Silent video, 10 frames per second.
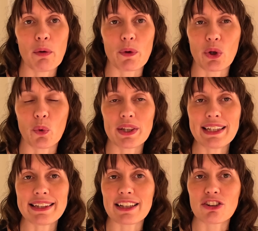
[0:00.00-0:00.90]
with all
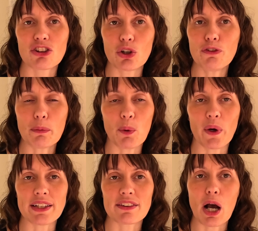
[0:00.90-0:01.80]
these little sulphur
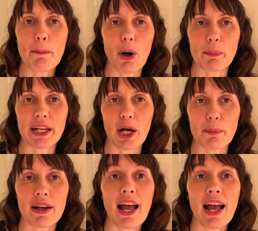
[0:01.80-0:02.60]
points that are popping up.